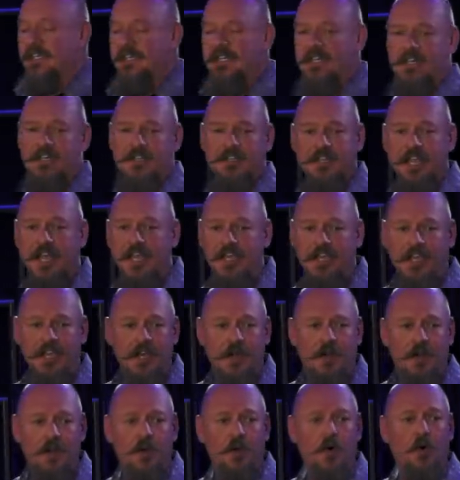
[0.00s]
get
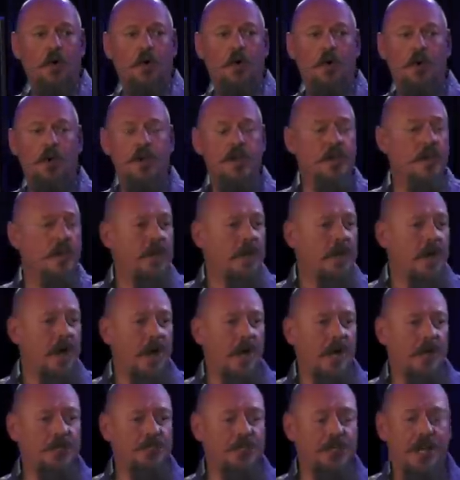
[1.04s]
daycare or
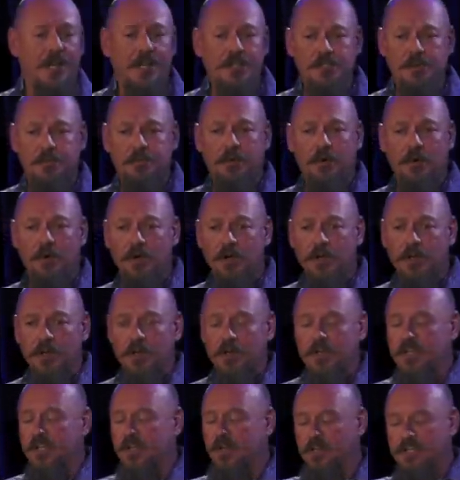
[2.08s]
uh, child support
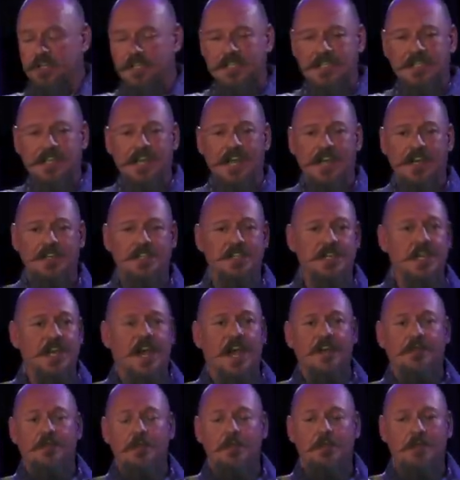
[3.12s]
you know, to sit down and say, I
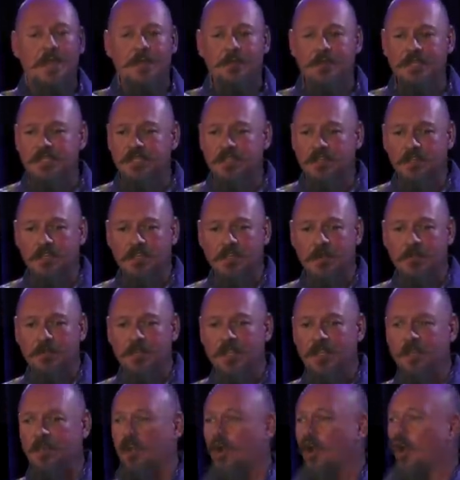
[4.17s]
have a babysitter come
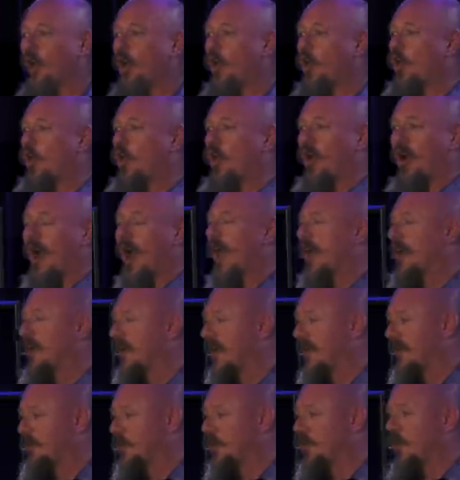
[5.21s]
in, or I don't
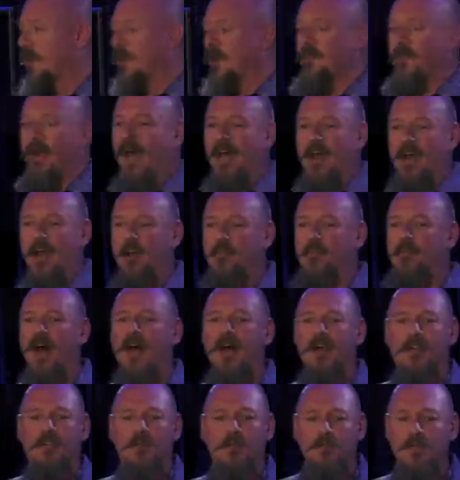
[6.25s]
have to worry about a
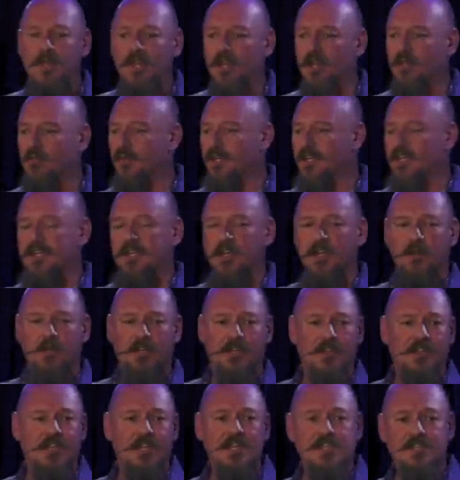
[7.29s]
bottle of milk, we can go
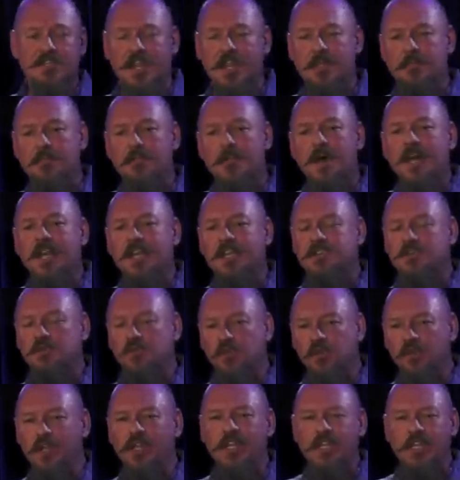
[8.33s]
get this, and money's
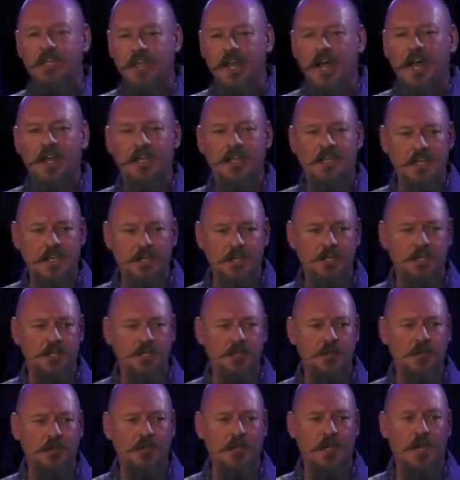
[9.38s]
really not an
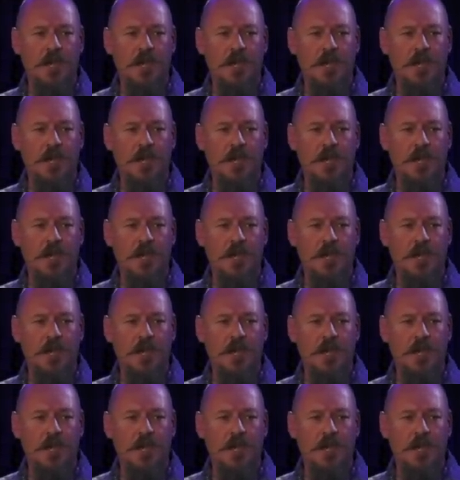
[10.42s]
issue,